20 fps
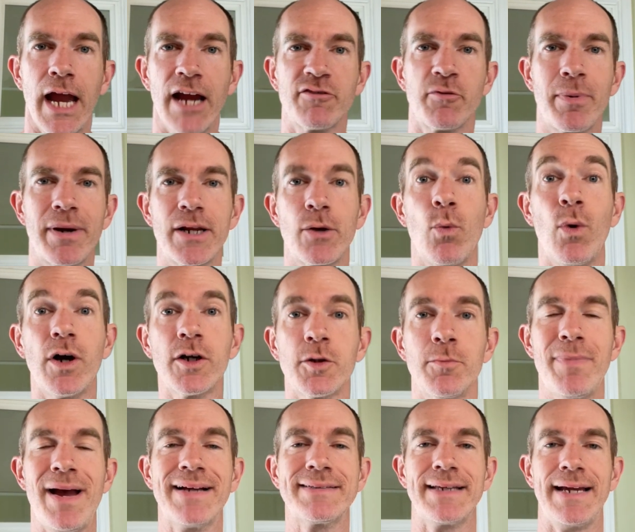everybody, welcome
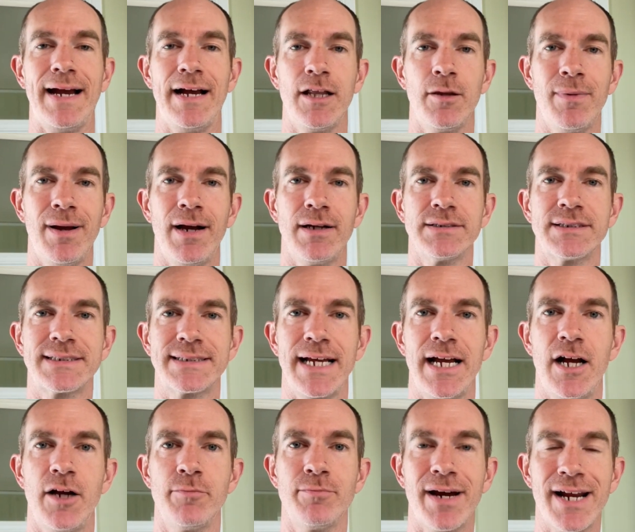back to AllamHouse
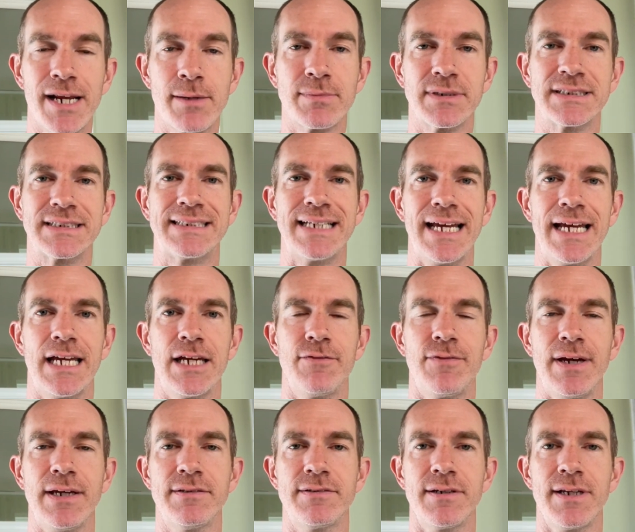Sound. My name is Dave,
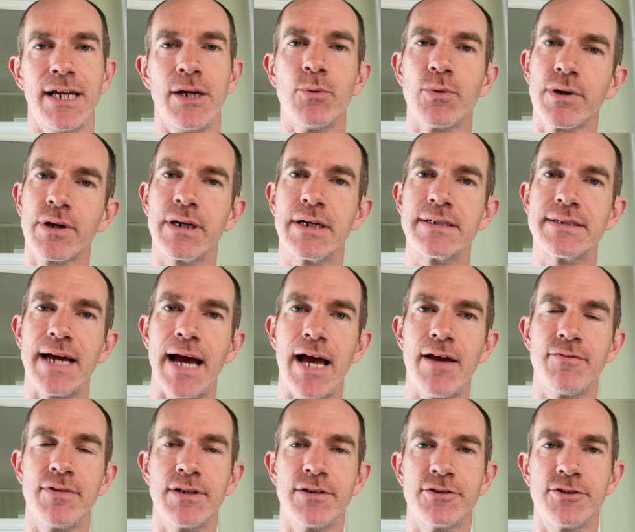and today we're going to
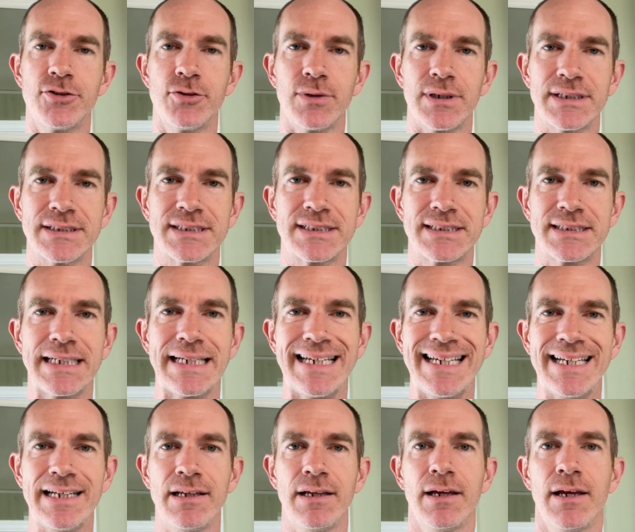dive into a
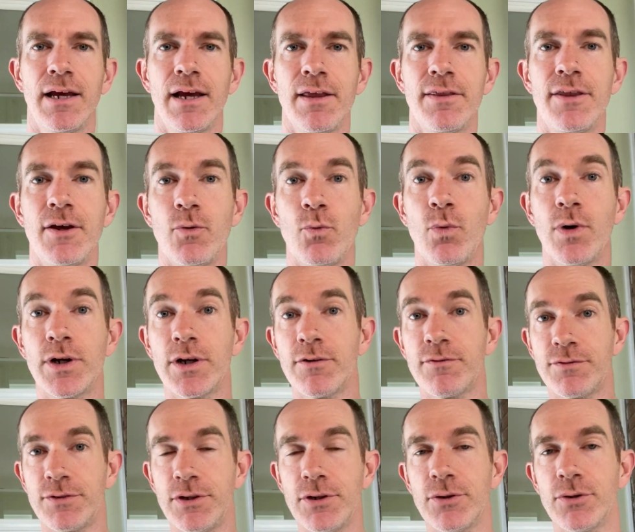scene that one
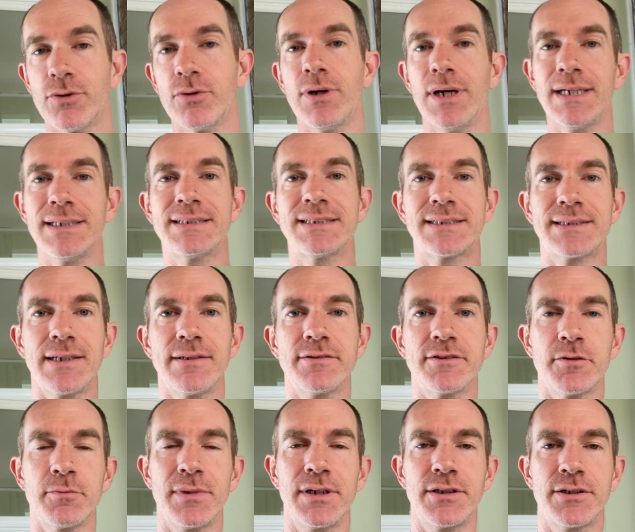of you has sent
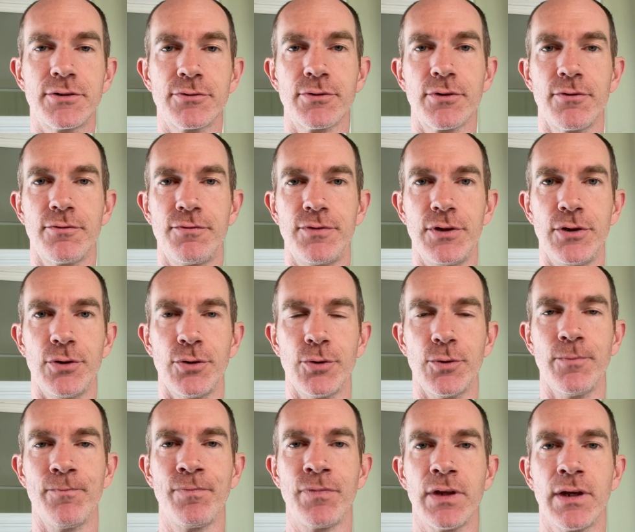to me to
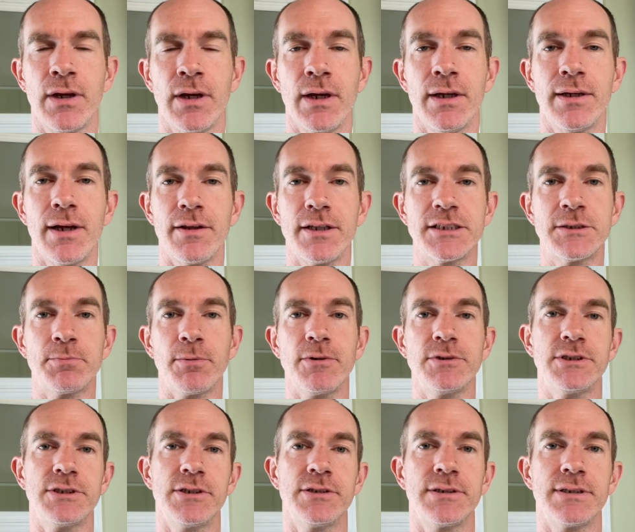review. Now, this
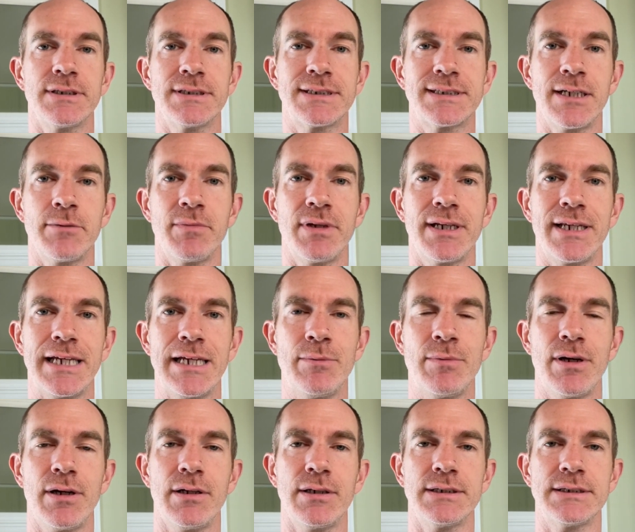person sent me an
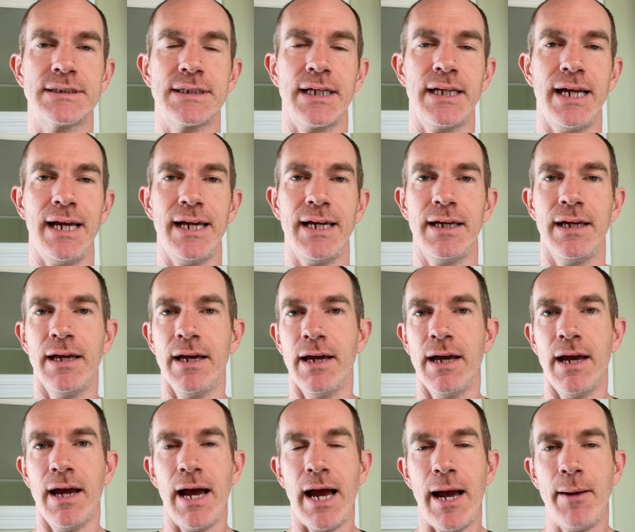email and said, Hey,
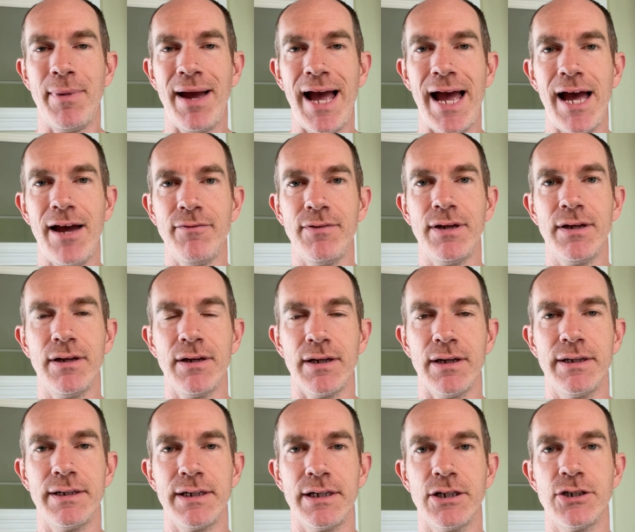I'm having
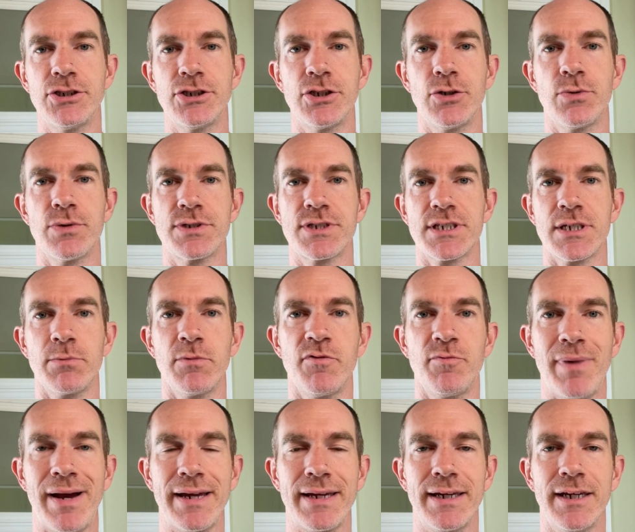an issue with some of
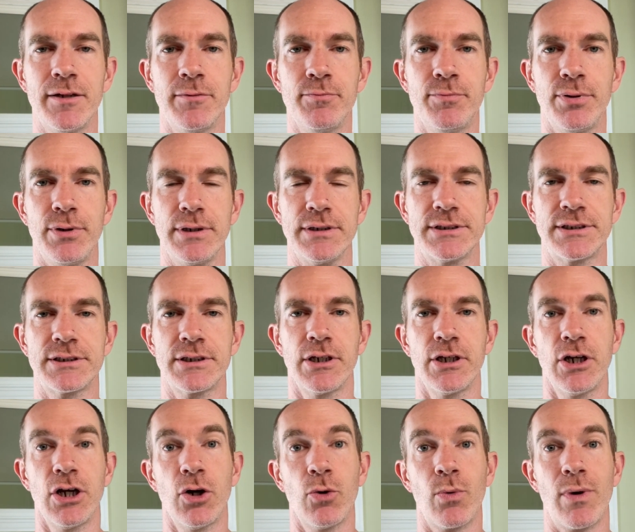my inputs
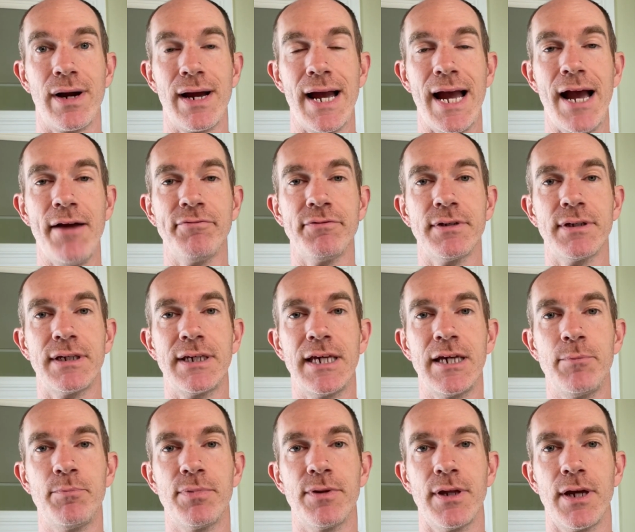where I have to
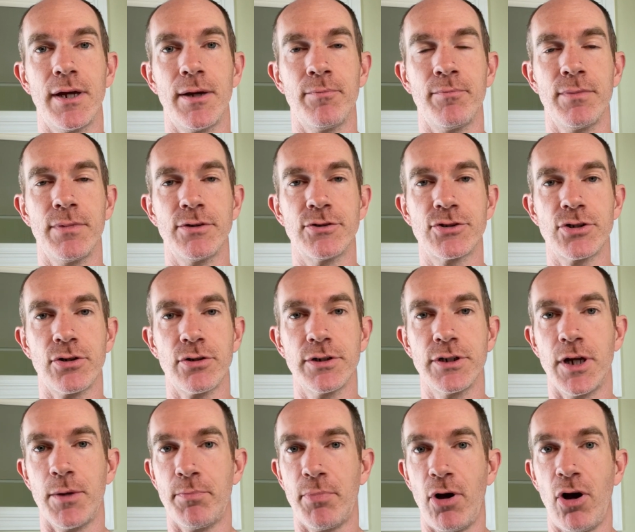keep them turned
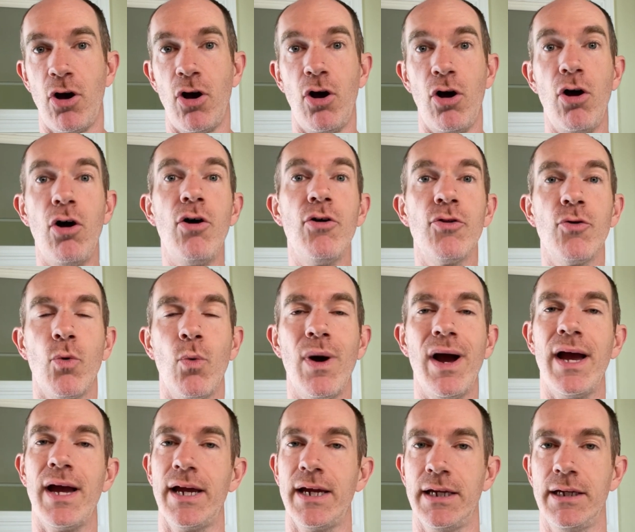up all the
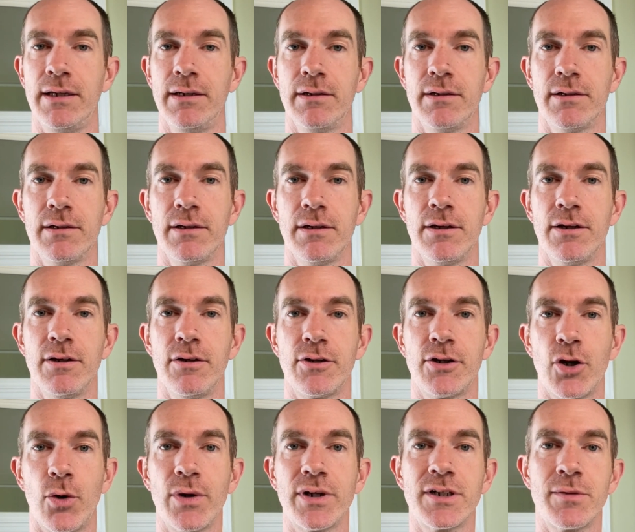way
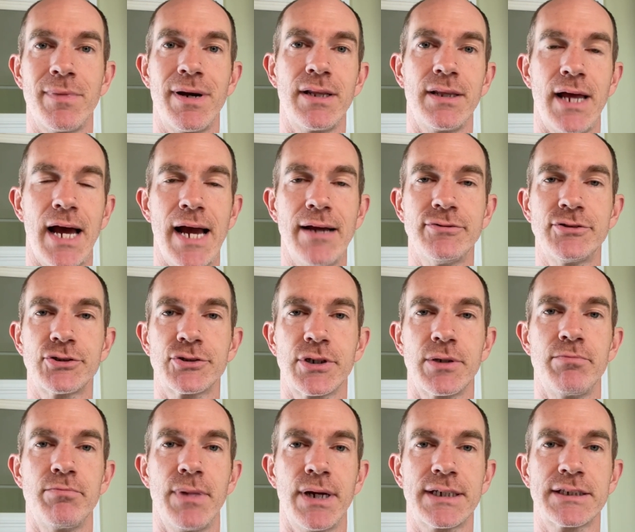going to my live
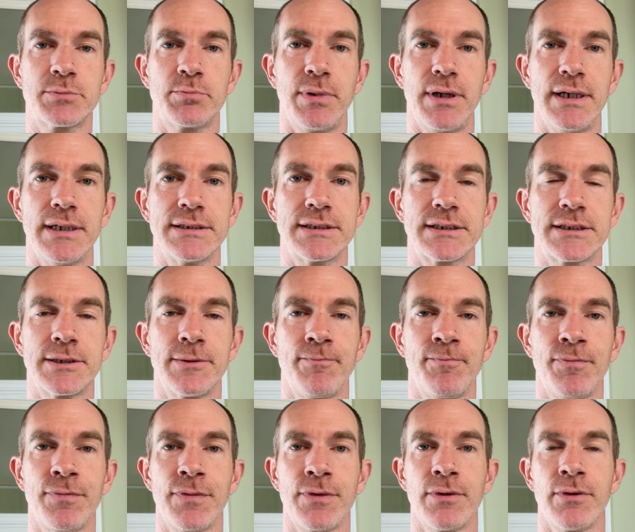stream mix bus.
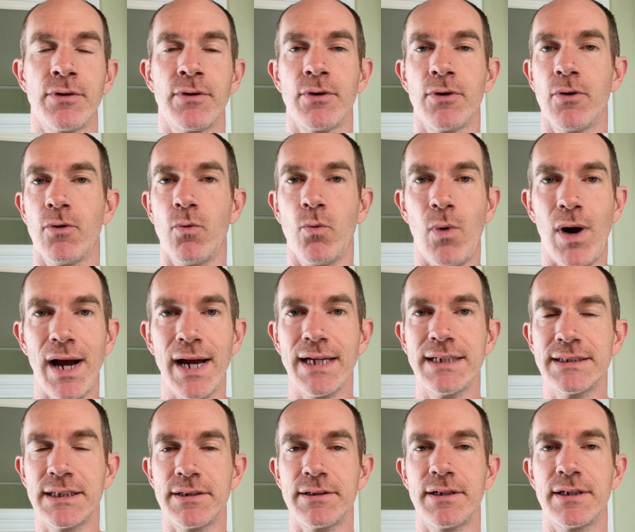Why
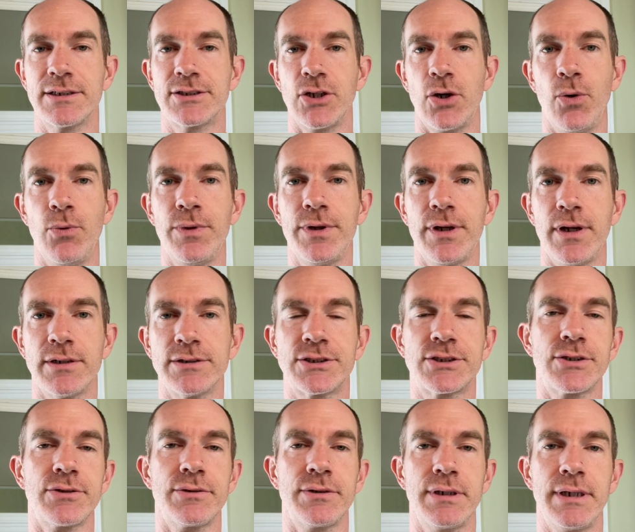is it that it's only on
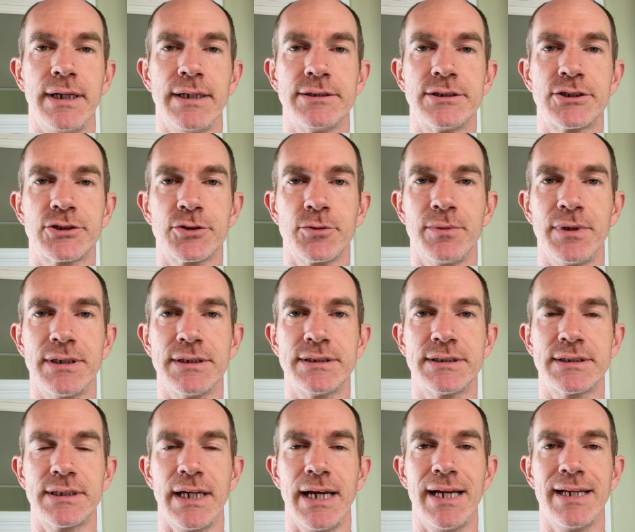certain
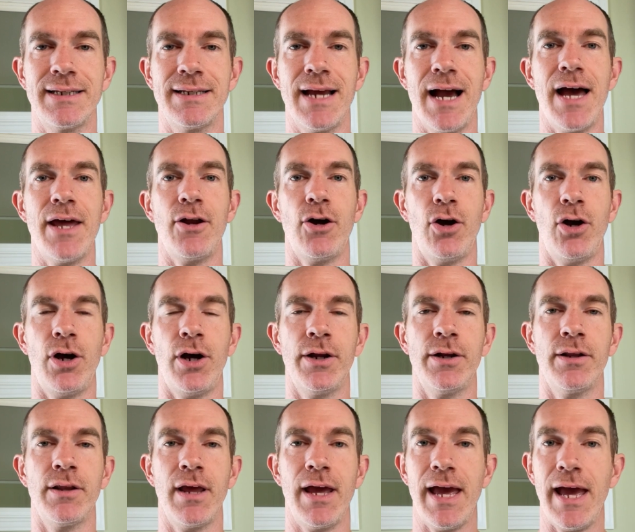instruments and not
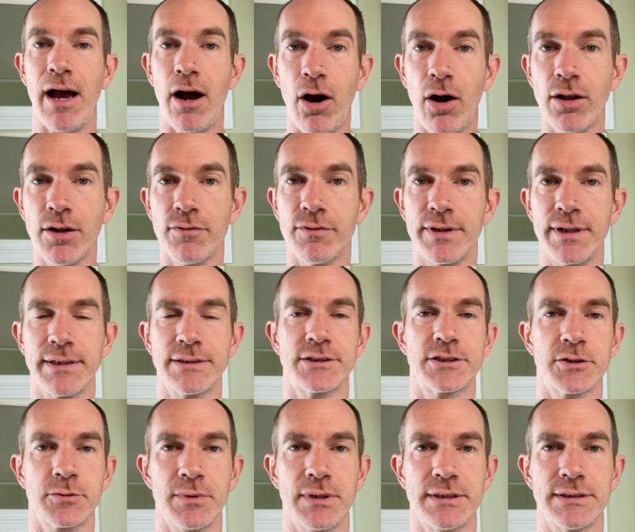on all of the
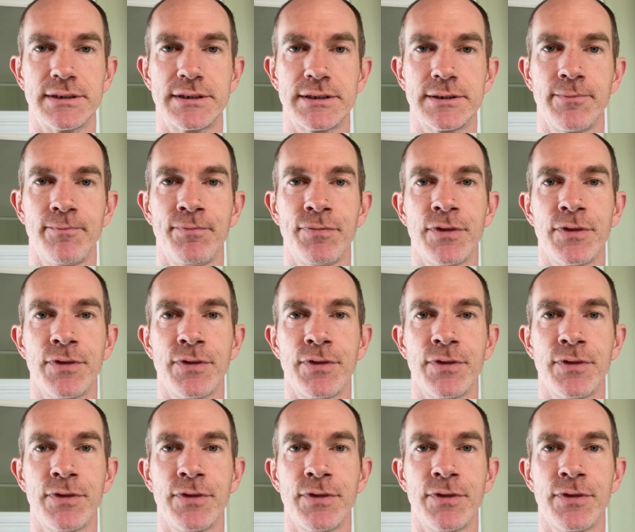instruments?